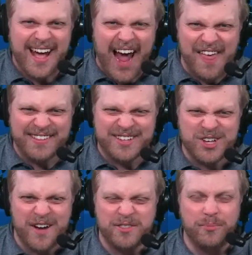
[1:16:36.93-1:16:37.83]
I think
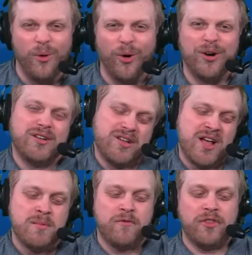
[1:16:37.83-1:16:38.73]
he's off the board
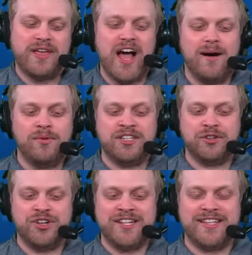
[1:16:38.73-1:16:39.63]
before the Cowboys get
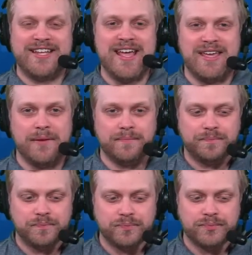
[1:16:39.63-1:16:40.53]
their chance to take him
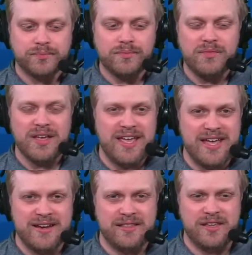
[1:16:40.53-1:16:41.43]

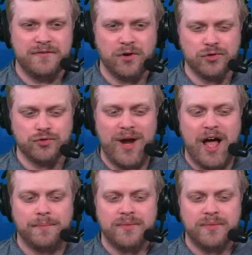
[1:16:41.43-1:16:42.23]
in the first round.